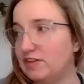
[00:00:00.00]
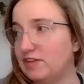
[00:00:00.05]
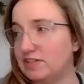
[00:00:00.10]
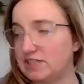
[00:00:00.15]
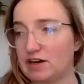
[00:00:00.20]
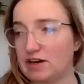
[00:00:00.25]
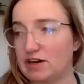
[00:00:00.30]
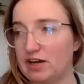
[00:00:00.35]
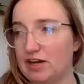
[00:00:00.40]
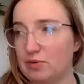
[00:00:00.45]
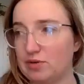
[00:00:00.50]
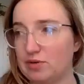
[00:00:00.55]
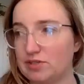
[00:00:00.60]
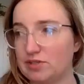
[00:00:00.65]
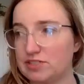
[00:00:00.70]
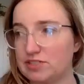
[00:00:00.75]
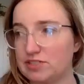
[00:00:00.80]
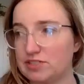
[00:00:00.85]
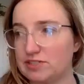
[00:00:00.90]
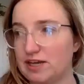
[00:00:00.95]
this area
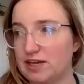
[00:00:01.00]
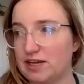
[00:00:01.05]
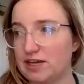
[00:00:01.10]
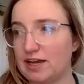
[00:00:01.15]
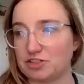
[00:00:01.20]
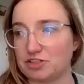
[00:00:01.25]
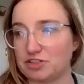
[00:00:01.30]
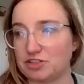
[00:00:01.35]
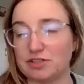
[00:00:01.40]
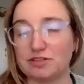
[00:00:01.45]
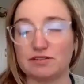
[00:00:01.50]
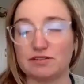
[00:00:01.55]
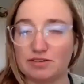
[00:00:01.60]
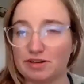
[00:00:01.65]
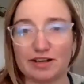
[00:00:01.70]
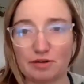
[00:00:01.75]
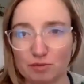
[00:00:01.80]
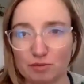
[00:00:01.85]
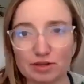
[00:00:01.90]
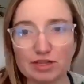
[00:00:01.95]
was
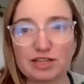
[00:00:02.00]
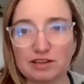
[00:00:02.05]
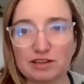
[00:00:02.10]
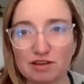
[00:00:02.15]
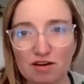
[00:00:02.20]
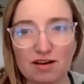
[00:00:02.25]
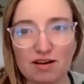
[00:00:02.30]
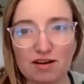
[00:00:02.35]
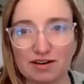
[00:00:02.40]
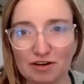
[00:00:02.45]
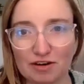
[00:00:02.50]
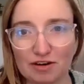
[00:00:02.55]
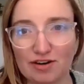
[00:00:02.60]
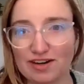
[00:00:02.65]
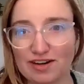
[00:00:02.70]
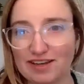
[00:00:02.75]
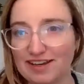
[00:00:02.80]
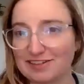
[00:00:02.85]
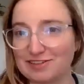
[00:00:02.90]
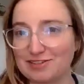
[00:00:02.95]
actually getting a really long,
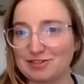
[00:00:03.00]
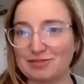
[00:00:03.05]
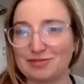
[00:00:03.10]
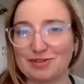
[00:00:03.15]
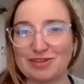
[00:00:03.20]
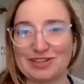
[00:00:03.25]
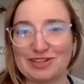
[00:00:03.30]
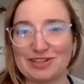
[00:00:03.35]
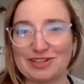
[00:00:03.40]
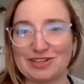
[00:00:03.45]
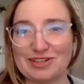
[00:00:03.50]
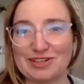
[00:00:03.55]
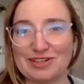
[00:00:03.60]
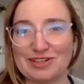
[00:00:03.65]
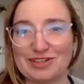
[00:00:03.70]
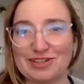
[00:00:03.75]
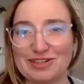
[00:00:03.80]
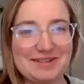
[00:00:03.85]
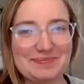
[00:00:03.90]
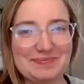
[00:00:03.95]
nerdy answer for this.
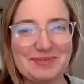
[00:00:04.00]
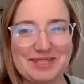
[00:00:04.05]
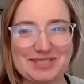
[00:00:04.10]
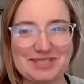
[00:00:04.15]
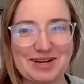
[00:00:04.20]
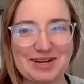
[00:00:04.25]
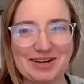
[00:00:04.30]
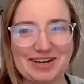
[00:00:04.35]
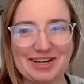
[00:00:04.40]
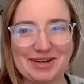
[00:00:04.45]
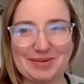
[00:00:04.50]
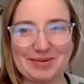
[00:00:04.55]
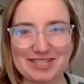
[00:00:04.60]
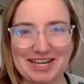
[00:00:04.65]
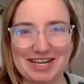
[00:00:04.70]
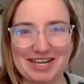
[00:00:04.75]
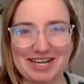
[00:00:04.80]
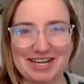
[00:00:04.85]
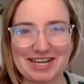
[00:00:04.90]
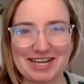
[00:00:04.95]
This area
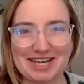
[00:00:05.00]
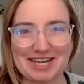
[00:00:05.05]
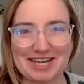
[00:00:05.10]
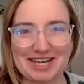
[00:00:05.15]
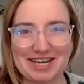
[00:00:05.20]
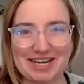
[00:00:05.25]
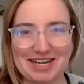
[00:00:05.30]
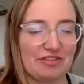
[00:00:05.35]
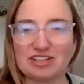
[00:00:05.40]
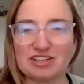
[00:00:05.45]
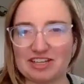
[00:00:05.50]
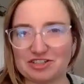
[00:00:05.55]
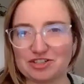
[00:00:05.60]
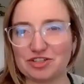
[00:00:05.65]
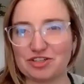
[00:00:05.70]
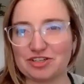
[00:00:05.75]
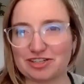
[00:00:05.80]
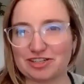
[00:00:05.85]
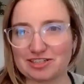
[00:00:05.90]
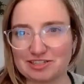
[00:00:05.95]
was actually part of a
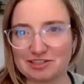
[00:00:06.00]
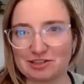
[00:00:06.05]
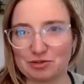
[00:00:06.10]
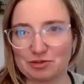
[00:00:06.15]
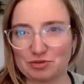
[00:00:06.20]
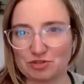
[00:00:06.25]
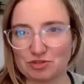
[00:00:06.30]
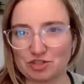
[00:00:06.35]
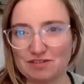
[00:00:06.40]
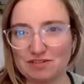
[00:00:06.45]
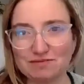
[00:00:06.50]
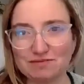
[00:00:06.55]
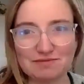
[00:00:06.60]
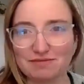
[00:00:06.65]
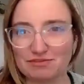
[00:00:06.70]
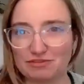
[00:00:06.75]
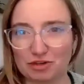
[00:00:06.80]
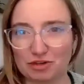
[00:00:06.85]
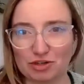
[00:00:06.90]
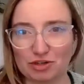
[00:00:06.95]
glacial exclusion.
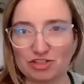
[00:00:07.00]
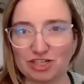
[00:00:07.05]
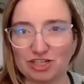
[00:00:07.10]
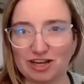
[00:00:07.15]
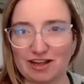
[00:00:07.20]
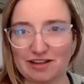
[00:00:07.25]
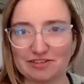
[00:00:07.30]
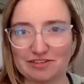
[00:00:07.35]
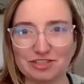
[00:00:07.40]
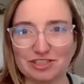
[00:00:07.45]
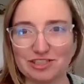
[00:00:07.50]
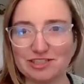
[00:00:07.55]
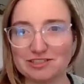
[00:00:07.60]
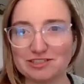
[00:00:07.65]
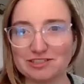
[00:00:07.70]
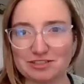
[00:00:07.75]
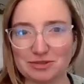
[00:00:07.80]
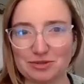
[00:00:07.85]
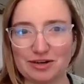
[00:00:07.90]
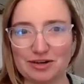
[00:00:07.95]
If you're a
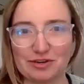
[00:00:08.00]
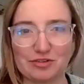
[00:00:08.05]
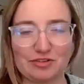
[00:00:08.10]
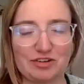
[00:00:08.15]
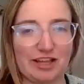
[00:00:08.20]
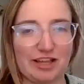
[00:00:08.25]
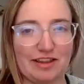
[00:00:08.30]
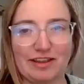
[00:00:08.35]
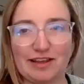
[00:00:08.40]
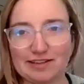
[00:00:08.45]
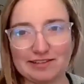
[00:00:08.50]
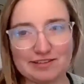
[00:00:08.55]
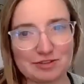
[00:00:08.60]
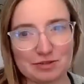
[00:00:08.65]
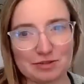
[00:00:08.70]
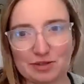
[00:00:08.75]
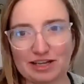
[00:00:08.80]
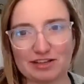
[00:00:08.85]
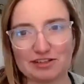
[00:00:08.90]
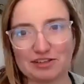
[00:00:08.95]
geologist, you understand that.
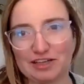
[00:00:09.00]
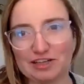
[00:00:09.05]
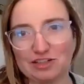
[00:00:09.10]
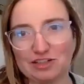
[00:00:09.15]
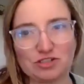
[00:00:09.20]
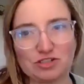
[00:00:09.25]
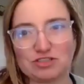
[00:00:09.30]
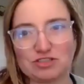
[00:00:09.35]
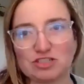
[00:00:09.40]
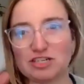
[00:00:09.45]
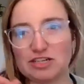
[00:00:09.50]
So, like, glaciers